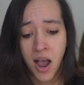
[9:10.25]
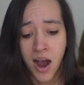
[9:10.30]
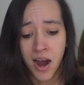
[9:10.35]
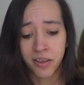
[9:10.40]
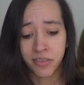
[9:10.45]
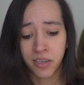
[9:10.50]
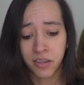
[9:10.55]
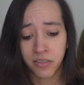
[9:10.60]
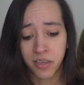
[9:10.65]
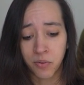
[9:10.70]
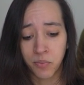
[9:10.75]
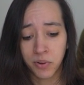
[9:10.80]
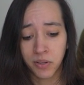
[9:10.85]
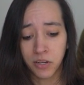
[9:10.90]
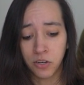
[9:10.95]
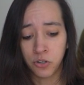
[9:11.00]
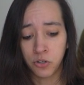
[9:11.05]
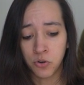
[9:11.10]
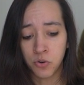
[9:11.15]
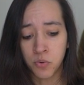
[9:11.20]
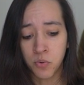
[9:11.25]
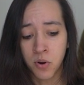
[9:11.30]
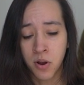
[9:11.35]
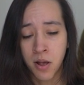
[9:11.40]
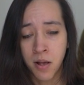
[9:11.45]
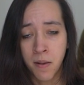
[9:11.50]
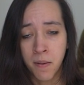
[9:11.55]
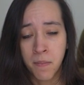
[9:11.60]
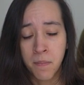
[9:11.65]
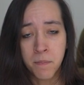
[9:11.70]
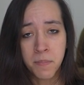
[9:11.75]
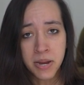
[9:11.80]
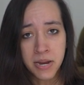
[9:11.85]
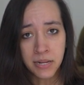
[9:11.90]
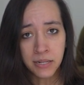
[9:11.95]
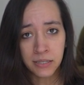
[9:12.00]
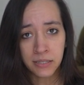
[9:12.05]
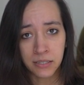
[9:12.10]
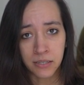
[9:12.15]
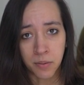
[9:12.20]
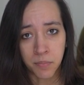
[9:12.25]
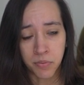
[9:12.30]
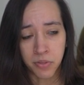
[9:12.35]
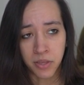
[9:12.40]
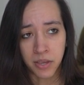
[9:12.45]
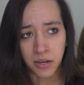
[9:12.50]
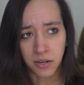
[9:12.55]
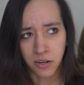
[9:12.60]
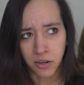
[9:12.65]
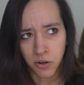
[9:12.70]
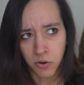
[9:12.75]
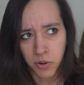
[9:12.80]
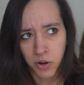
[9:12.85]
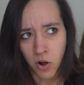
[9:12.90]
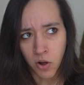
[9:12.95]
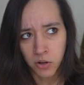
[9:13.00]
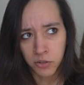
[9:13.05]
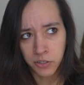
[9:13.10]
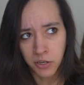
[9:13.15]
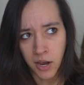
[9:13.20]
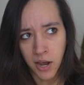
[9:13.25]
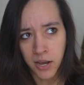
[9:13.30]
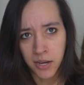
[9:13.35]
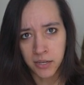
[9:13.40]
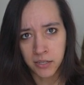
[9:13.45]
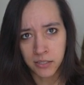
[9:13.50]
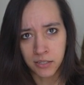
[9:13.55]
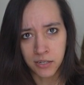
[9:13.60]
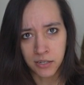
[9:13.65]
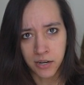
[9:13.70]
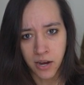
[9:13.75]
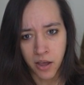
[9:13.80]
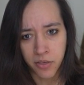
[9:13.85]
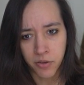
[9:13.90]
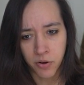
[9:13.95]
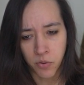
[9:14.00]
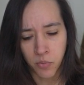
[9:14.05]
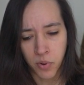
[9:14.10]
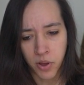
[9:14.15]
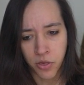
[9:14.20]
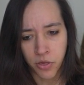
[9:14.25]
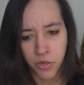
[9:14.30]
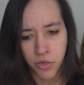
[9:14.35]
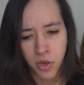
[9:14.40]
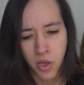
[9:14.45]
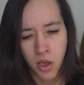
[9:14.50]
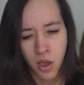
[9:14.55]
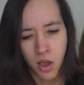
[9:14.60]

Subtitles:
I think they really do mean something. You know, it all ties together with